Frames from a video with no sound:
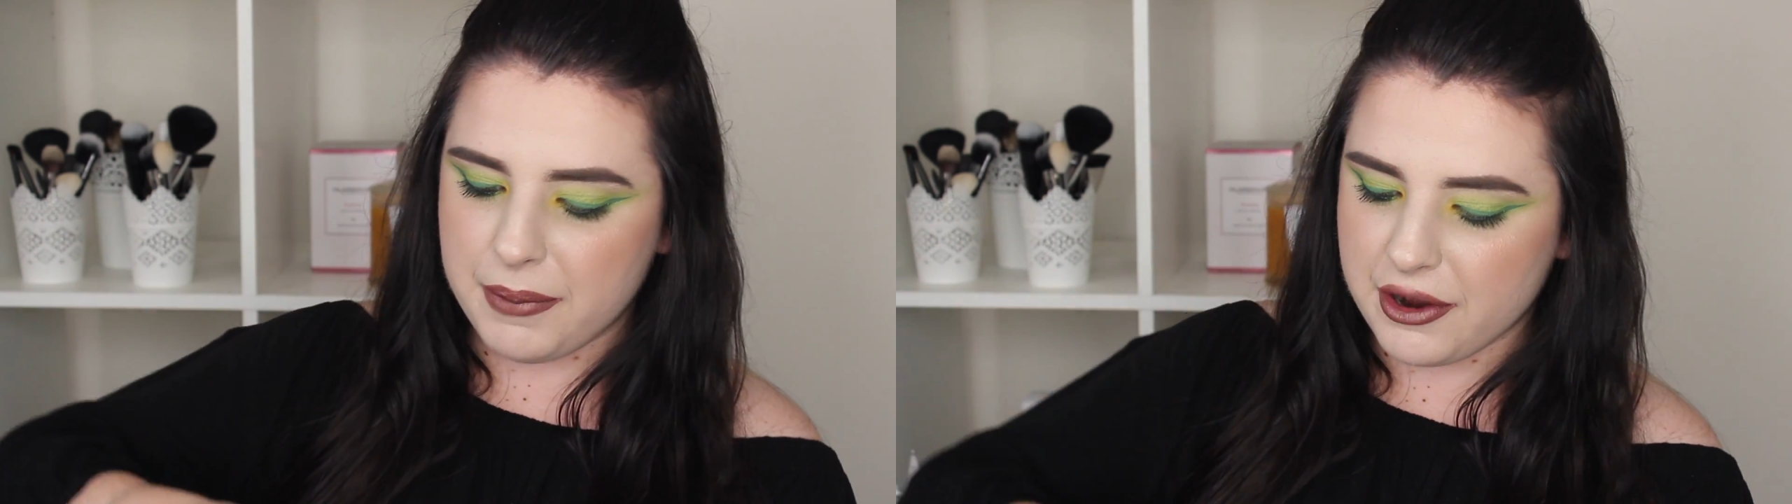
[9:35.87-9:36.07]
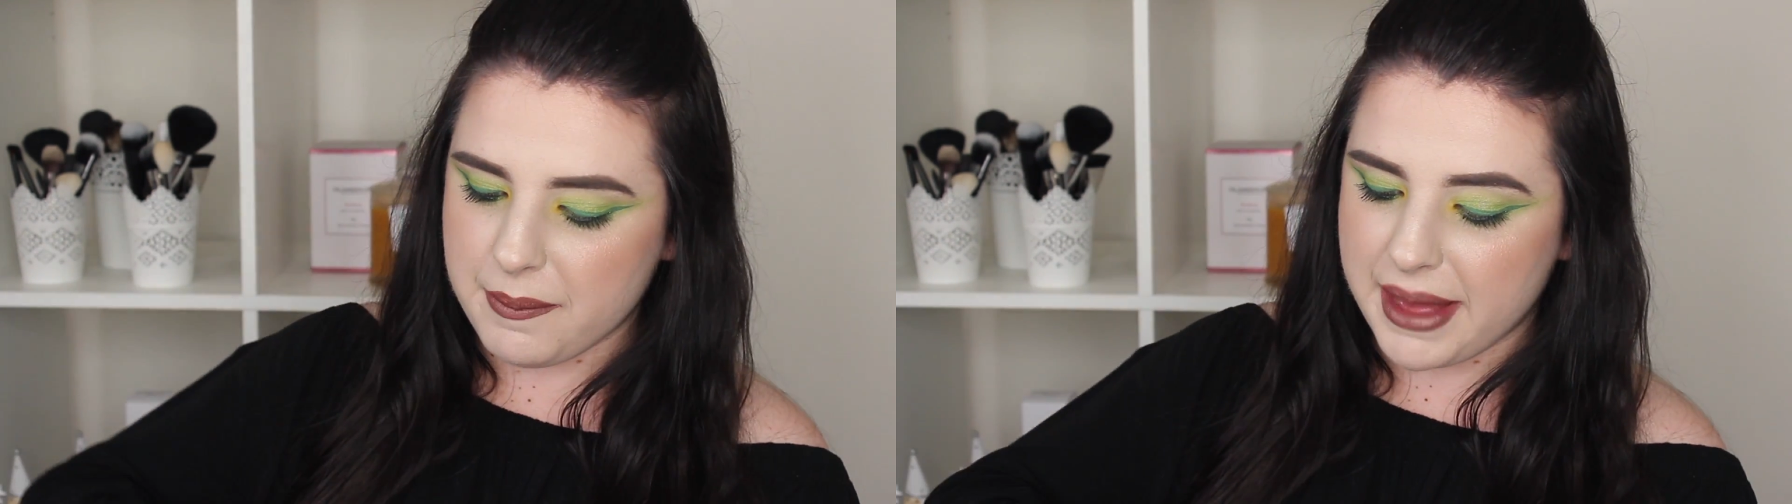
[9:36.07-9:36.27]

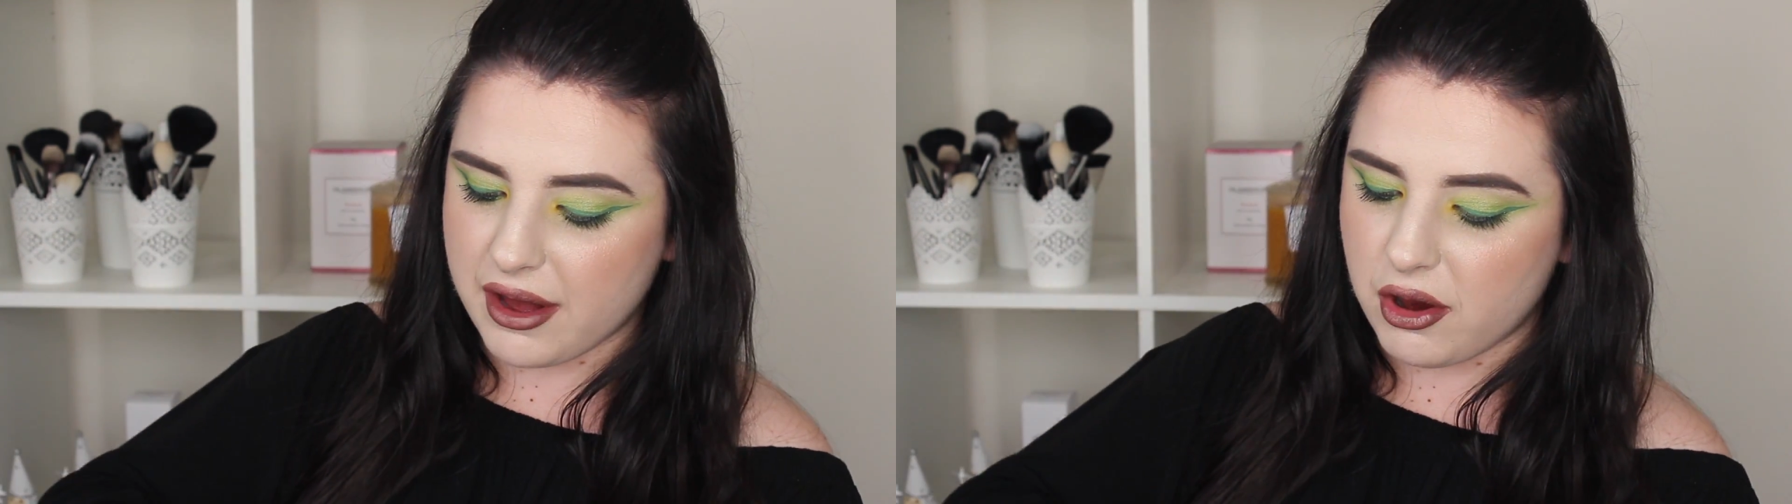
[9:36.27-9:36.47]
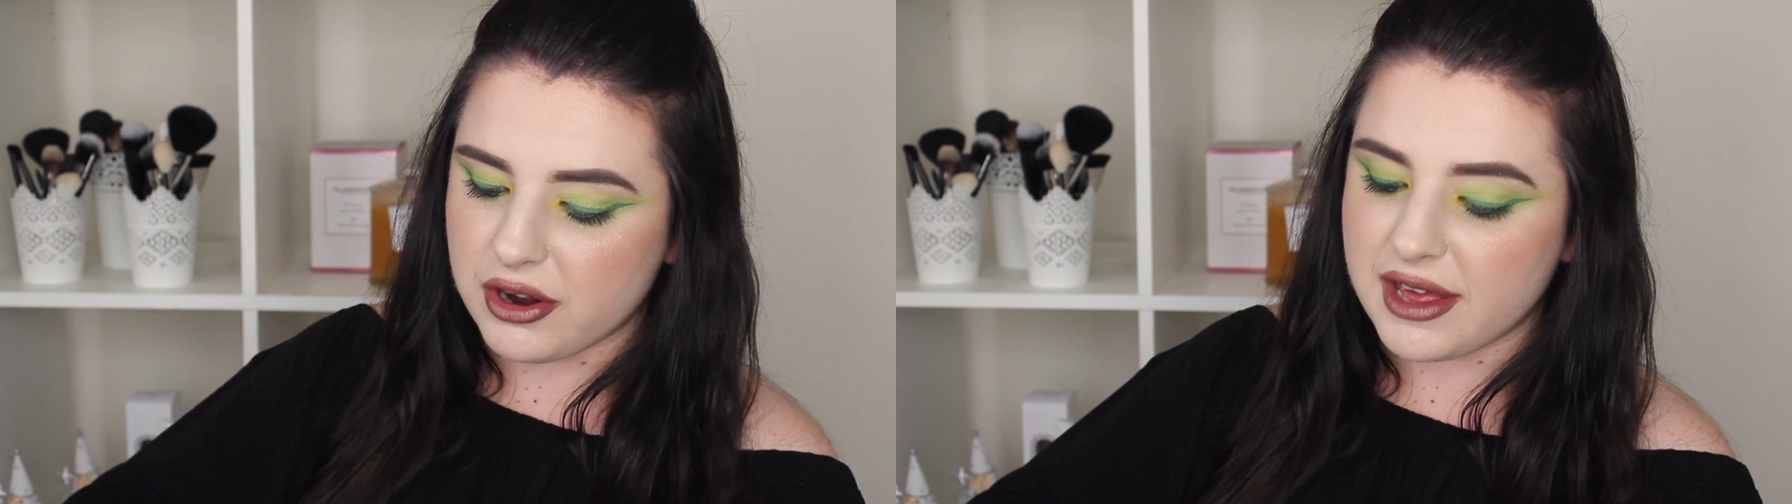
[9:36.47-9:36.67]
put it
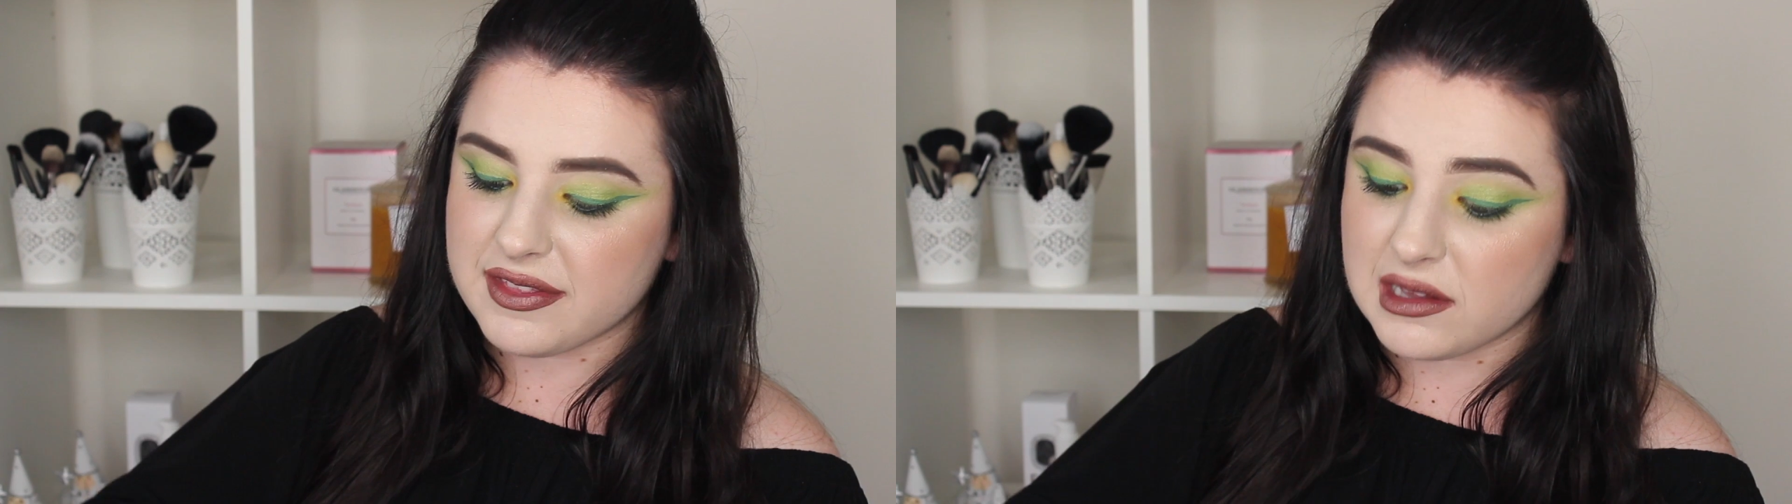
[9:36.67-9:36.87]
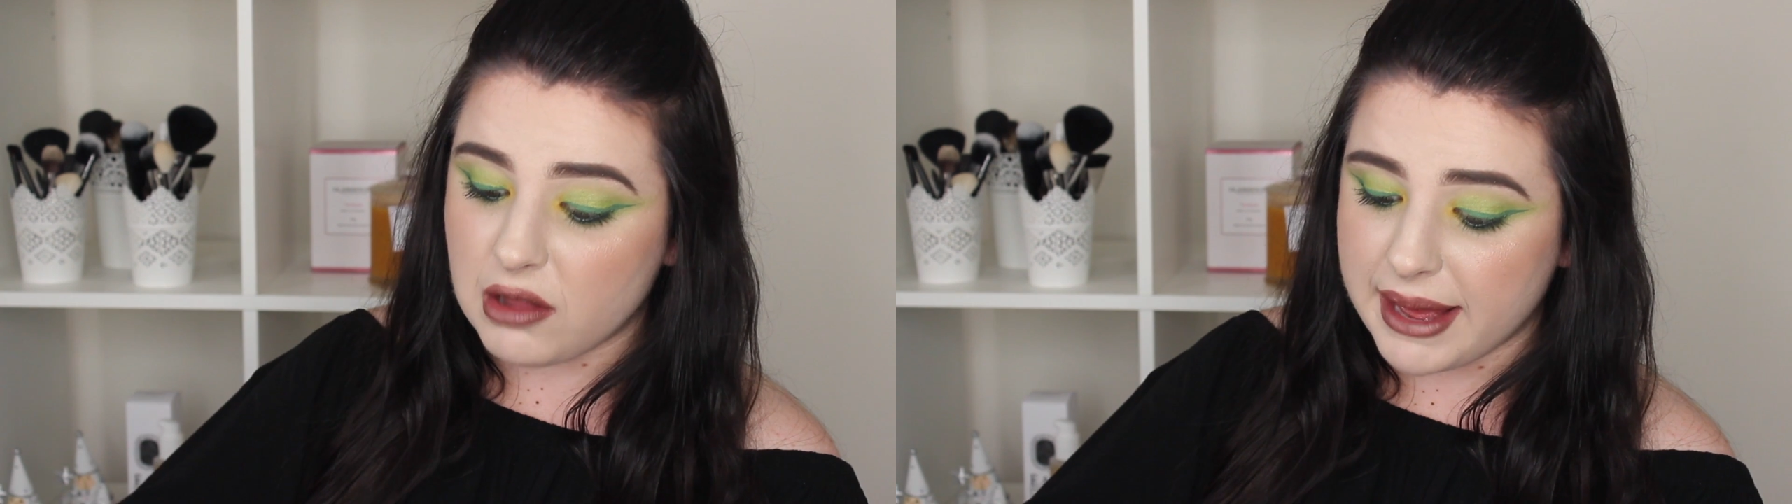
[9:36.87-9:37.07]
back on,
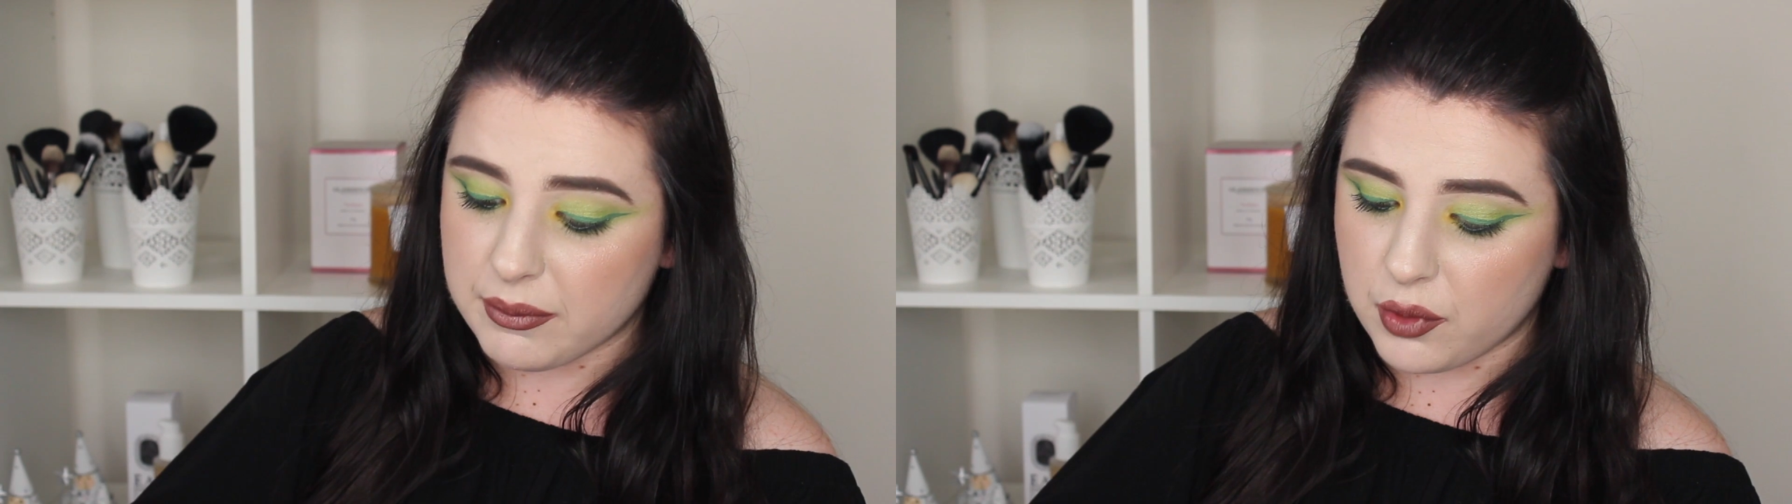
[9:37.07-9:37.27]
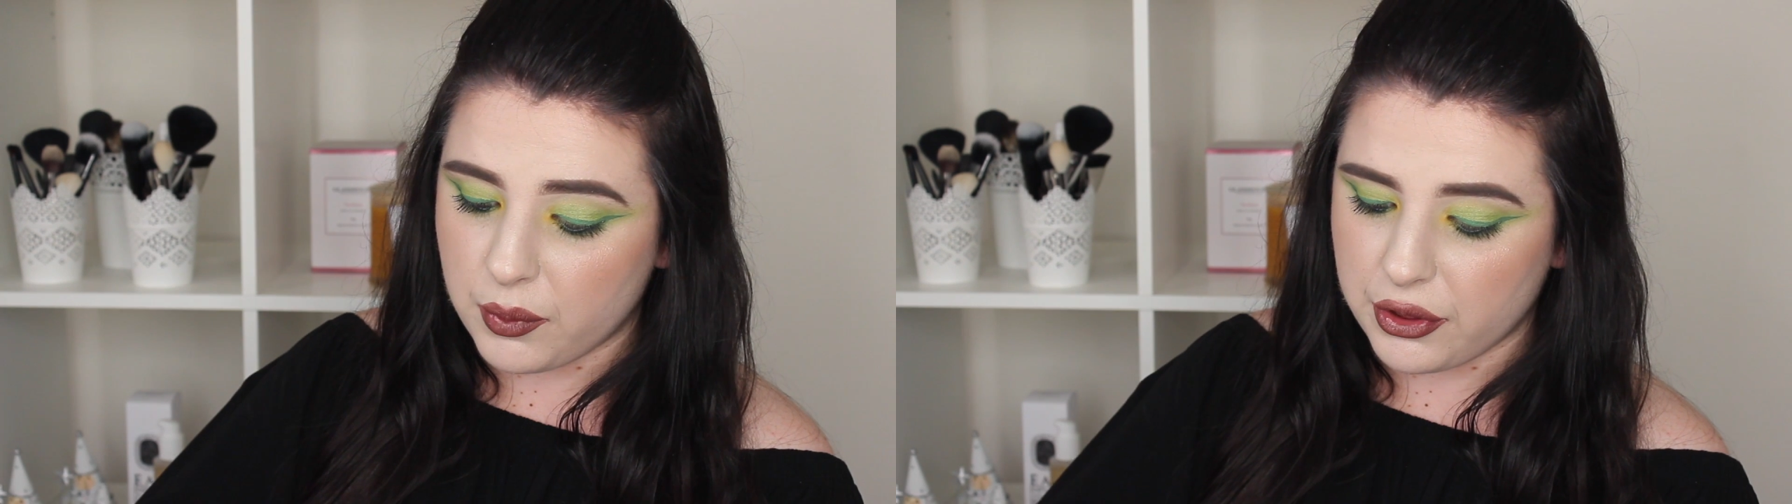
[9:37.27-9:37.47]
and the
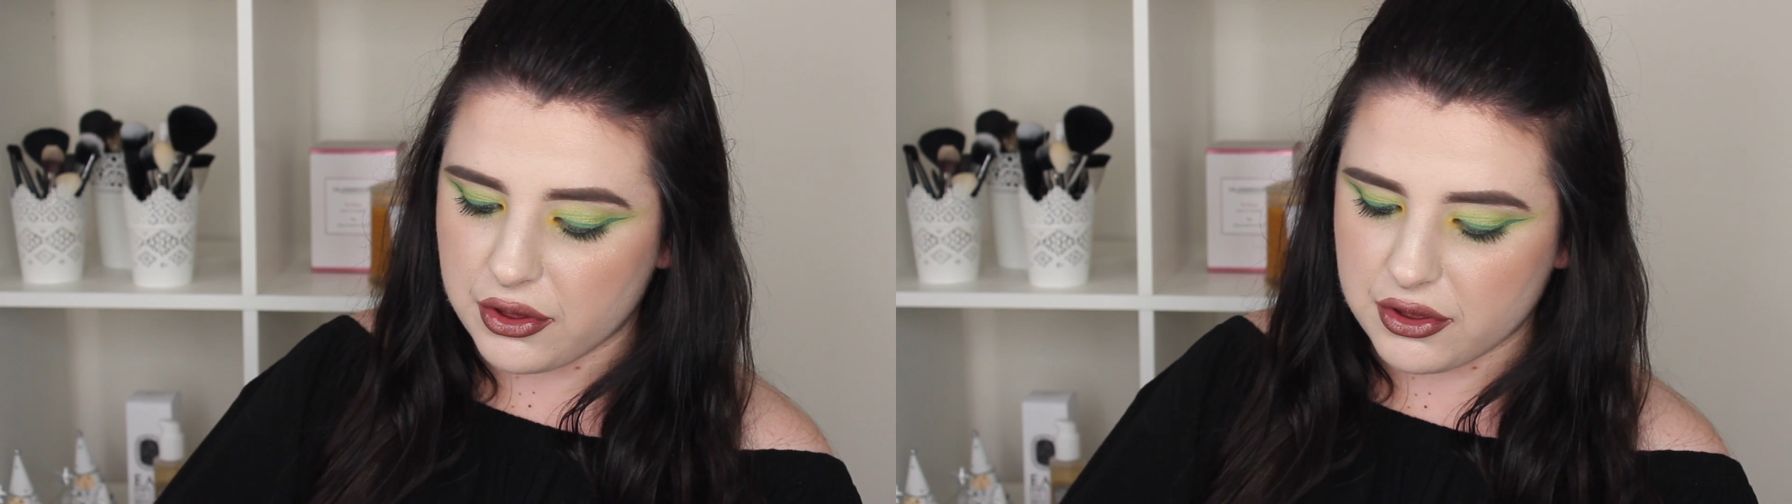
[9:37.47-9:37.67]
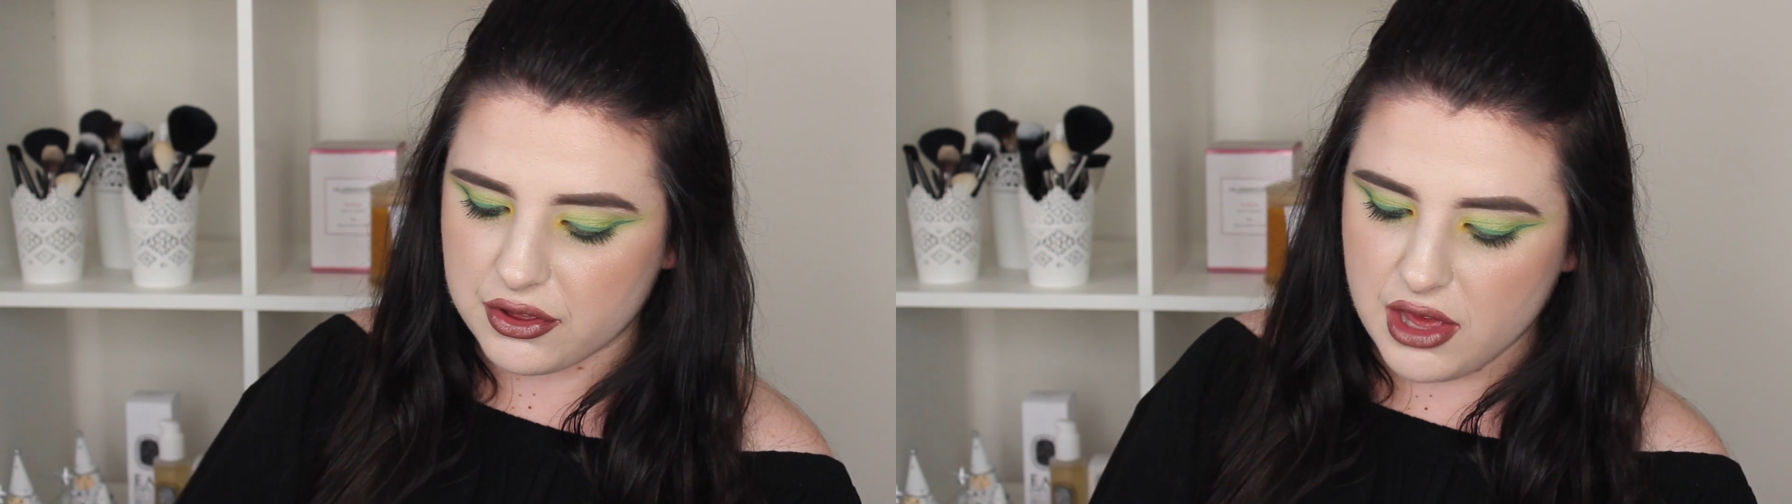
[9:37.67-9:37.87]
light will
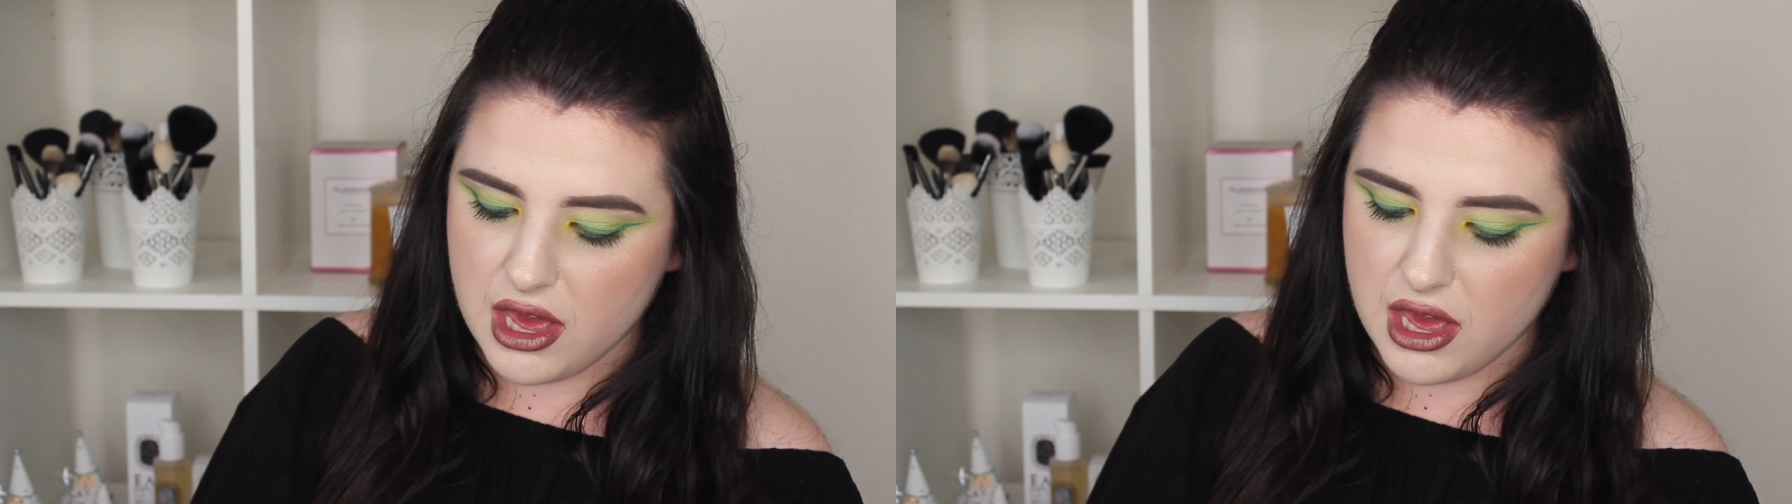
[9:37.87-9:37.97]
work.